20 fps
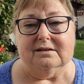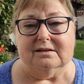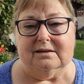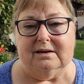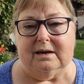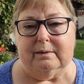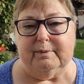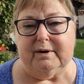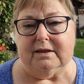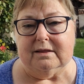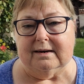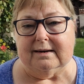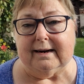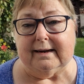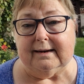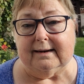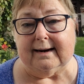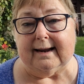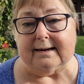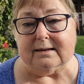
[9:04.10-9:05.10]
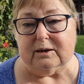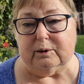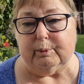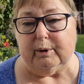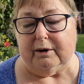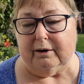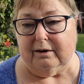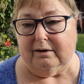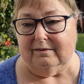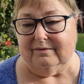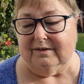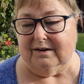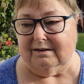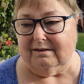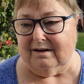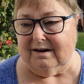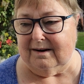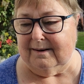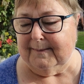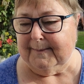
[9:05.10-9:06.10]
sleep in the latter part of the
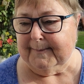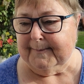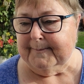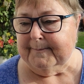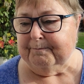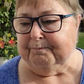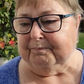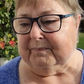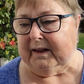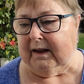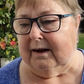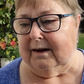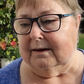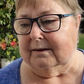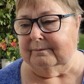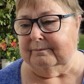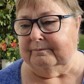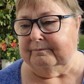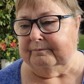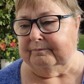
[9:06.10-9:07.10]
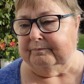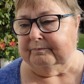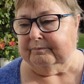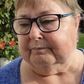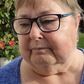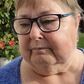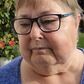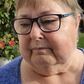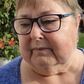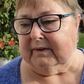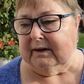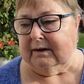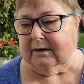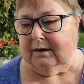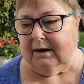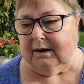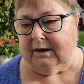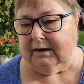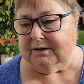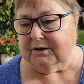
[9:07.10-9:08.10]
night.
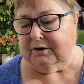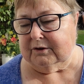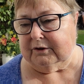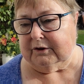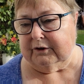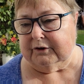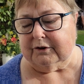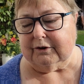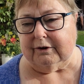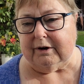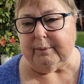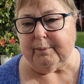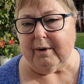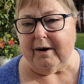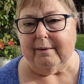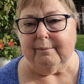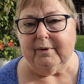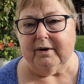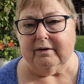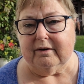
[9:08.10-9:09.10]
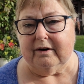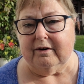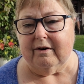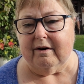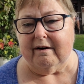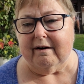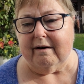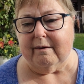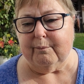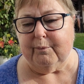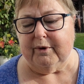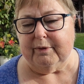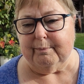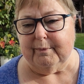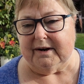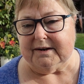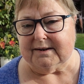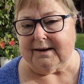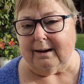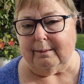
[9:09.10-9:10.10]
I took a Doliprane when I got up with
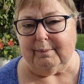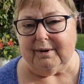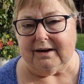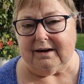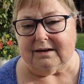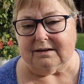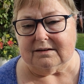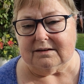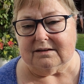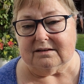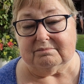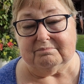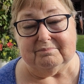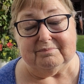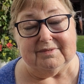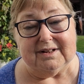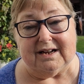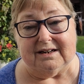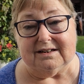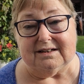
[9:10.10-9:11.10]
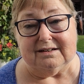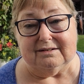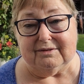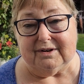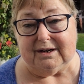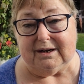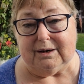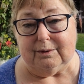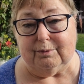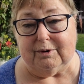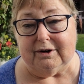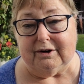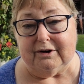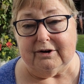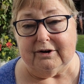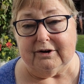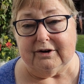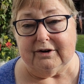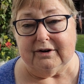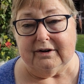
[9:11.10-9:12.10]
my tablets. That didn't really
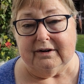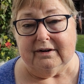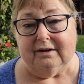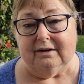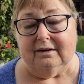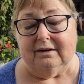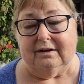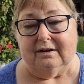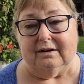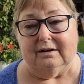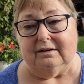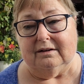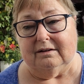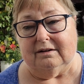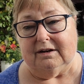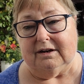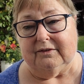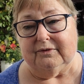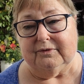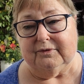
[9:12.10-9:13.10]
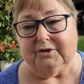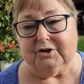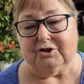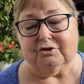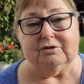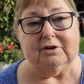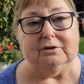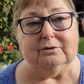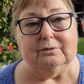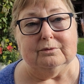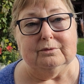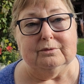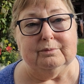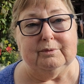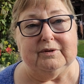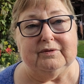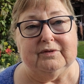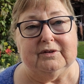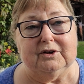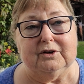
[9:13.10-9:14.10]
work. And I've struggled
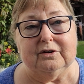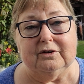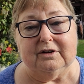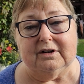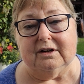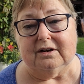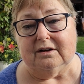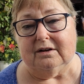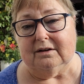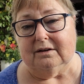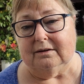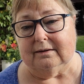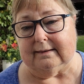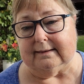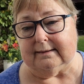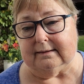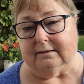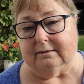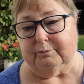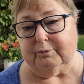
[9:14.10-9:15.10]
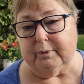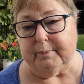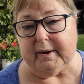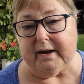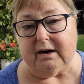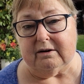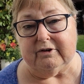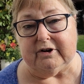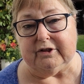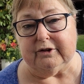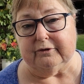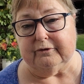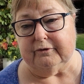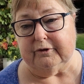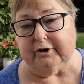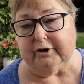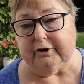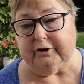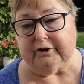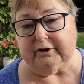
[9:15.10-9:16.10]
with the cooking and the preparing the
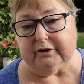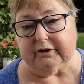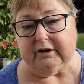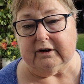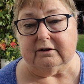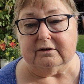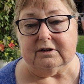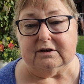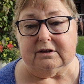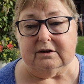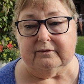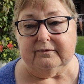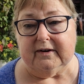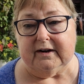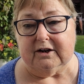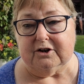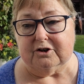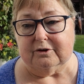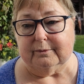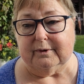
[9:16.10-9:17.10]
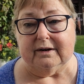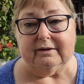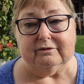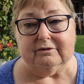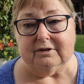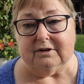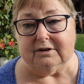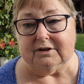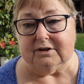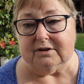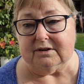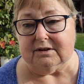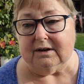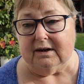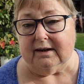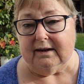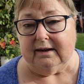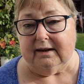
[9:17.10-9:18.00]
food and the cutting the veg and whatever. And I just